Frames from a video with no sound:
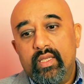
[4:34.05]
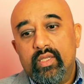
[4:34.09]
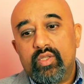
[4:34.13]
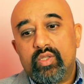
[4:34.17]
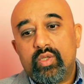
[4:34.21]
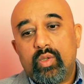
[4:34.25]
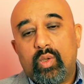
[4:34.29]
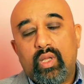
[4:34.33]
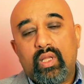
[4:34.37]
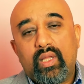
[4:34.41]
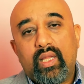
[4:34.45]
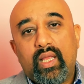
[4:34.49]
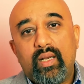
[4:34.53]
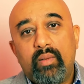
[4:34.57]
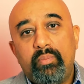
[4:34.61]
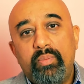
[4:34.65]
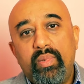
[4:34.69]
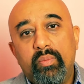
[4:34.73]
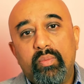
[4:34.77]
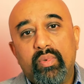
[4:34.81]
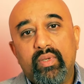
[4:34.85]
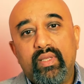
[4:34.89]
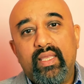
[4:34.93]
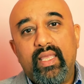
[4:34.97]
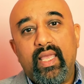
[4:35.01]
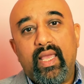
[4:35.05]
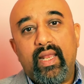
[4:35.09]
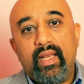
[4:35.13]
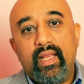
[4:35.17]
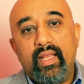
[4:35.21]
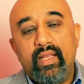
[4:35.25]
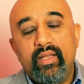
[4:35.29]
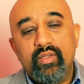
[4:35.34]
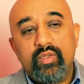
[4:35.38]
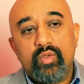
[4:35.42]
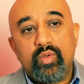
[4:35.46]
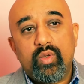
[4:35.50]
So a lot of people
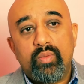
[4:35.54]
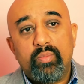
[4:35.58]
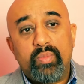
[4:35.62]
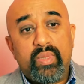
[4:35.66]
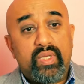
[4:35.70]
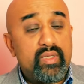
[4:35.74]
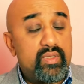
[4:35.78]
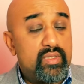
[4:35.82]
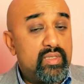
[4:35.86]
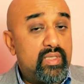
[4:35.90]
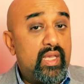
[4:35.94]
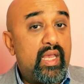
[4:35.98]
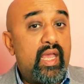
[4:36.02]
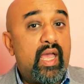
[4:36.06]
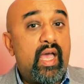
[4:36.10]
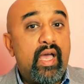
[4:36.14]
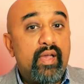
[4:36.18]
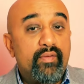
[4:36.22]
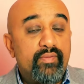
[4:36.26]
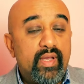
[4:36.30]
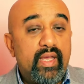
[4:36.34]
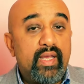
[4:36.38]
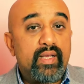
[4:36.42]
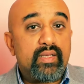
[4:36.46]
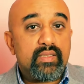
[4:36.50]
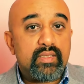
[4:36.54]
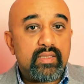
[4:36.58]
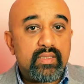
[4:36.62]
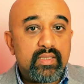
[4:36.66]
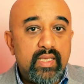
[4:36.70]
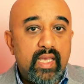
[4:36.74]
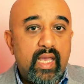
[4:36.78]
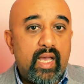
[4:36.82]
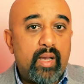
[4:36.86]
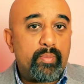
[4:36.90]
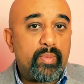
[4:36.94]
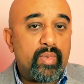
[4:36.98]
get into it because they have excess
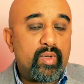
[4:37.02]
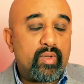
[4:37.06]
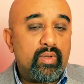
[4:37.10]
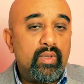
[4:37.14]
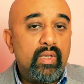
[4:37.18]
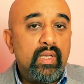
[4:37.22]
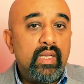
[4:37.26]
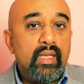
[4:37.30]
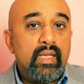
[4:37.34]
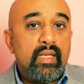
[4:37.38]
capital.